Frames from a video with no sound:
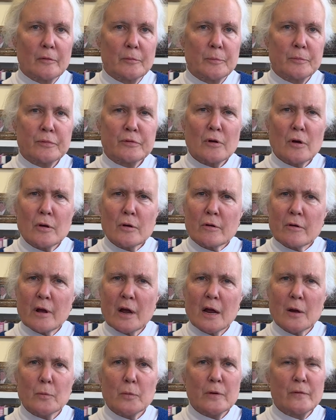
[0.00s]

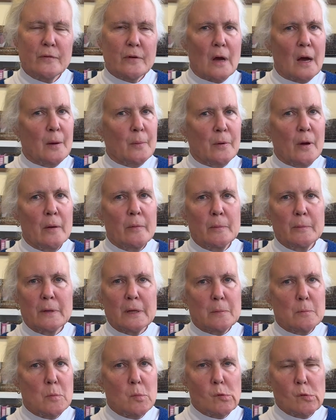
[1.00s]
program. We've got probably
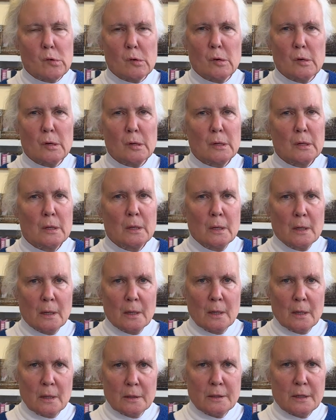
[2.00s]
more
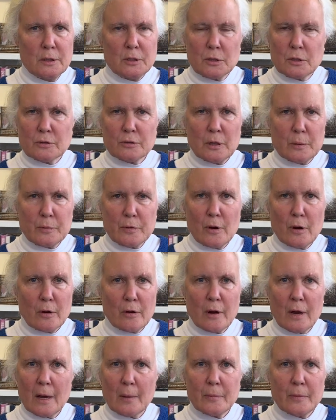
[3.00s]
teachers in
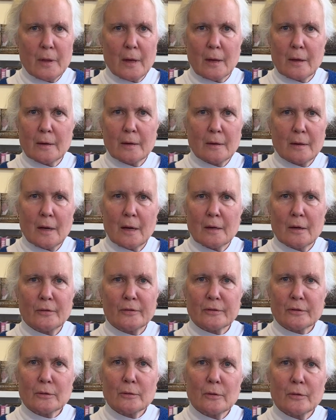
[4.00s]
program than any
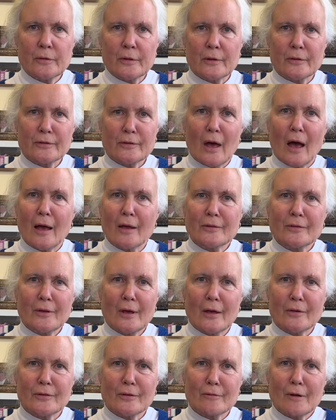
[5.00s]
school this size
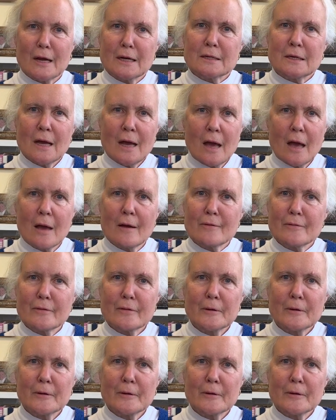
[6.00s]
has a right to have.